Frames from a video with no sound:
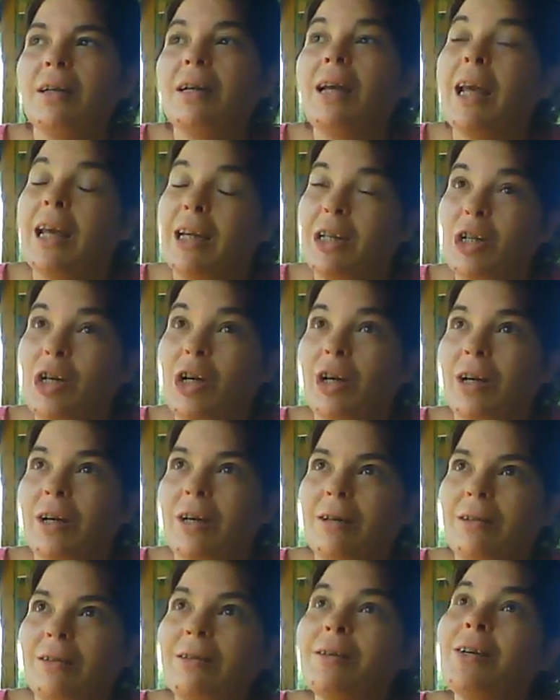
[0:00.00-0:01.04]
he took.
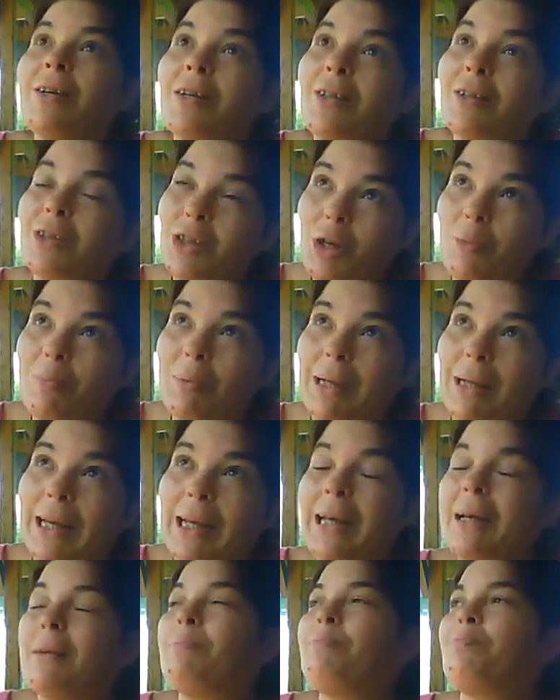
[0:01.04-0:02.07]

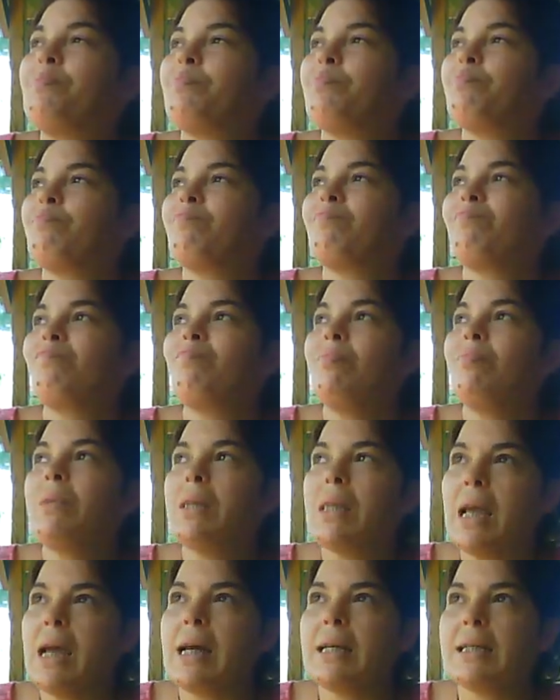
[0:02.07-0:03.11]
Stupidly.
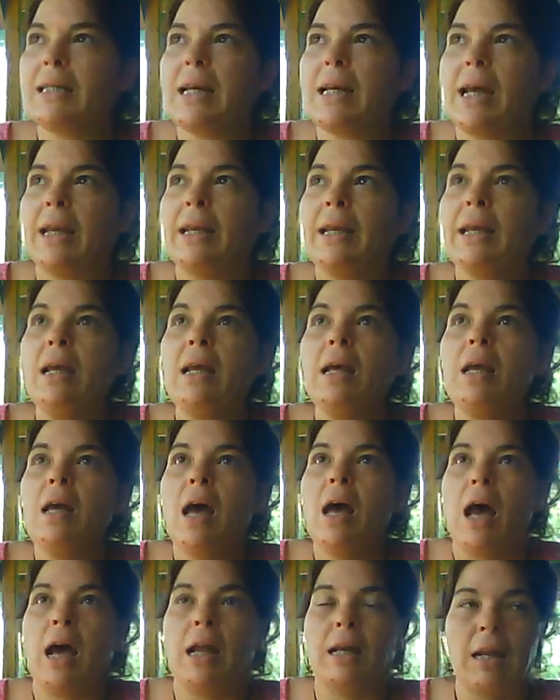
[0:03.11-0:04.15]
I said,
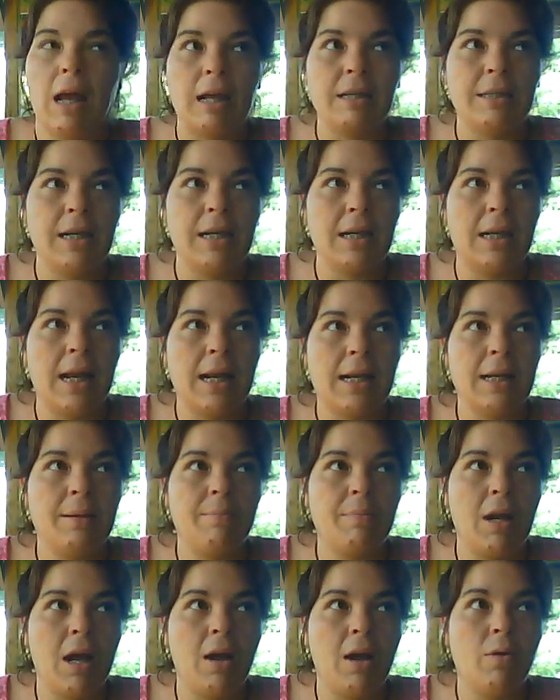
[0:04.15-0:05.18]
I did let
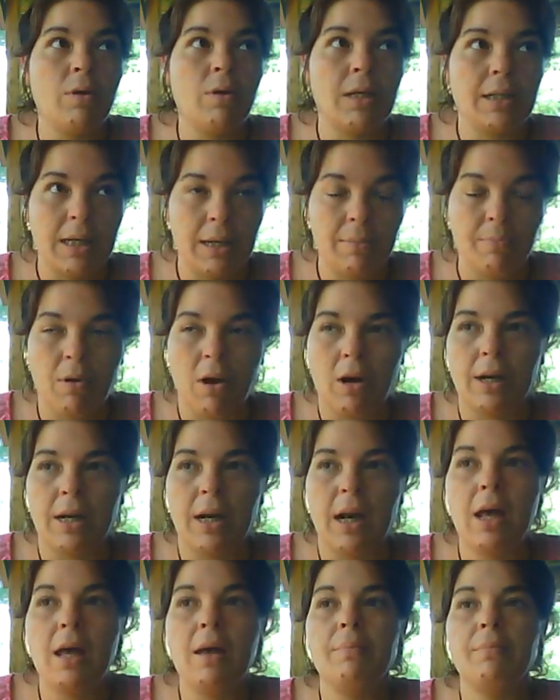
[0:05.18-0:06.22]
him know because he brought it
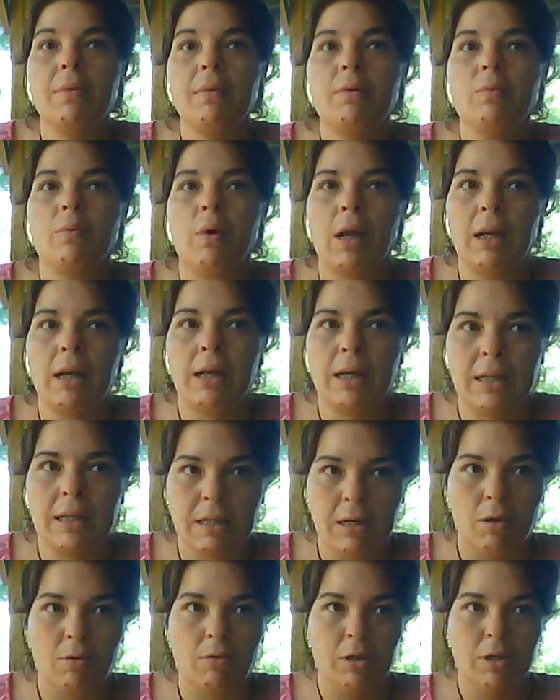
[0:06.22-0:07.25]
up. Well, I guess
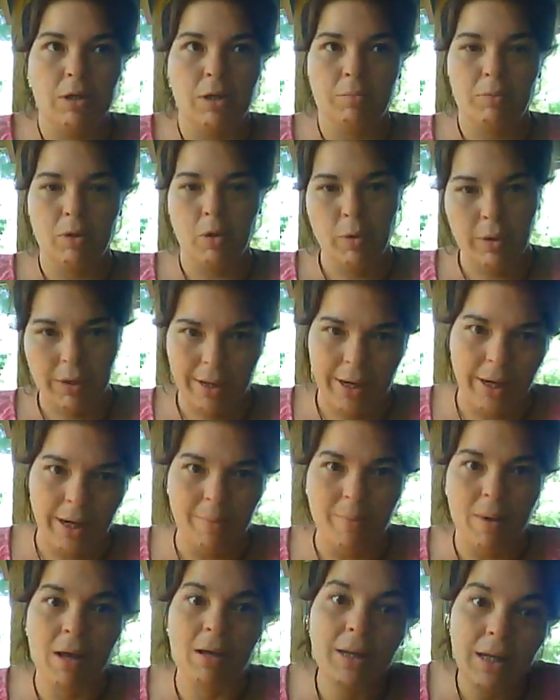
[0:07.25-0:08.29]
I'll end up doing an
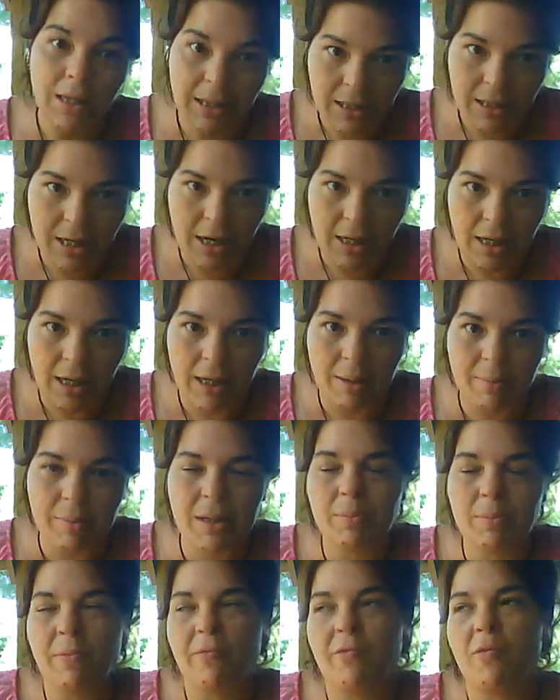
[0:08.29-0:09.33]
enema. He's done
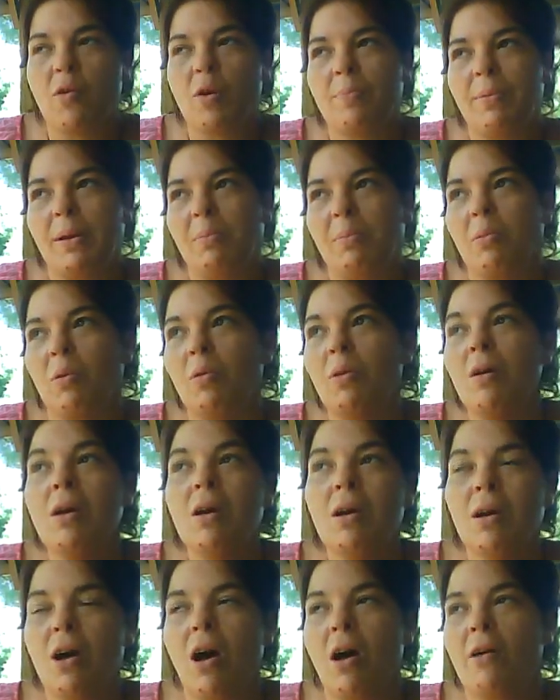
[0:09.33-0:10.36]
enemas before, people.
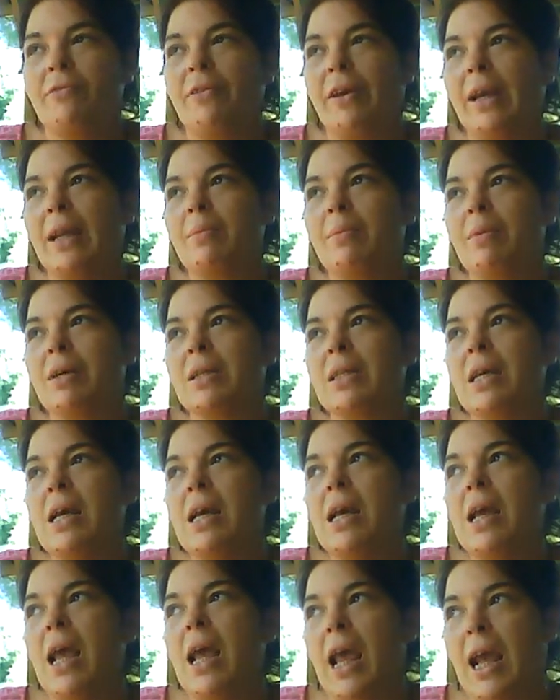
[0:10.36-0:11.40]
Coffee enemas.
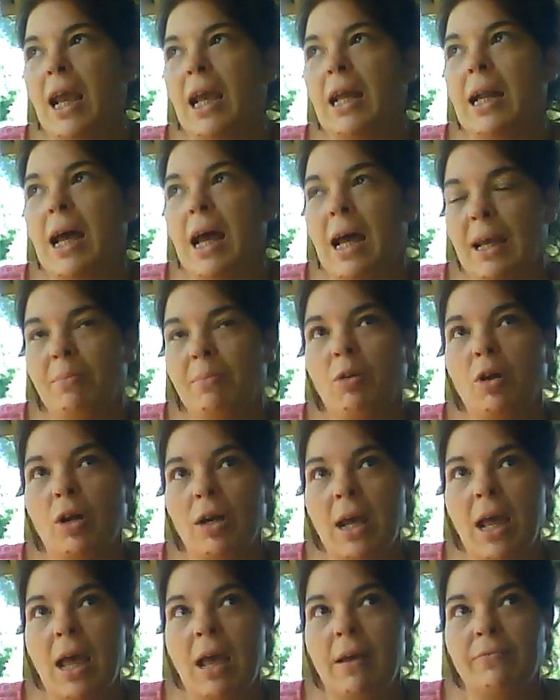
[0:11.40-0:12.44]
And I am going
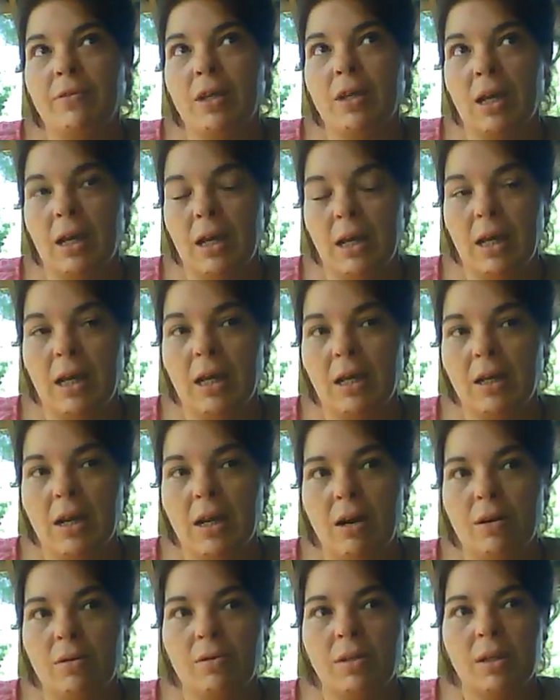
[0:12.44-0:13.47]
to have to, he
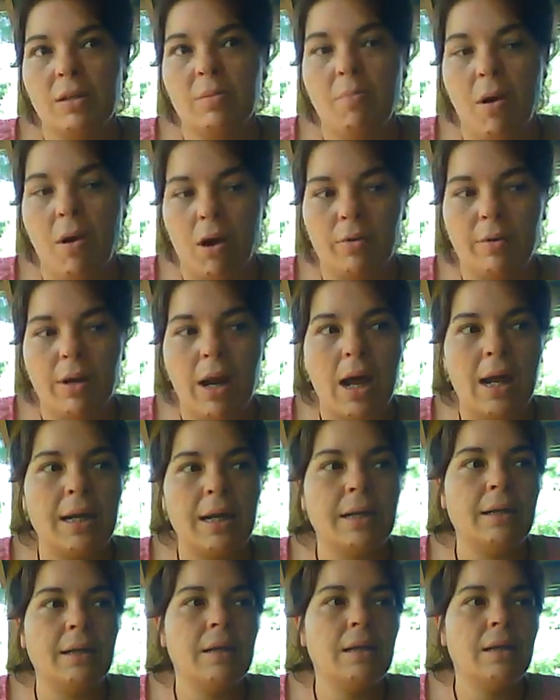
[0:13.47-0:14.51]
knows tomorrow
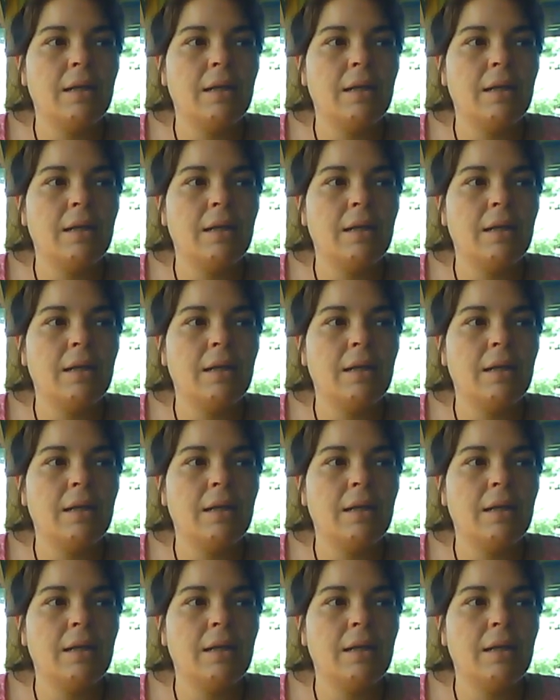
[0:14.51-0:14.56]
night,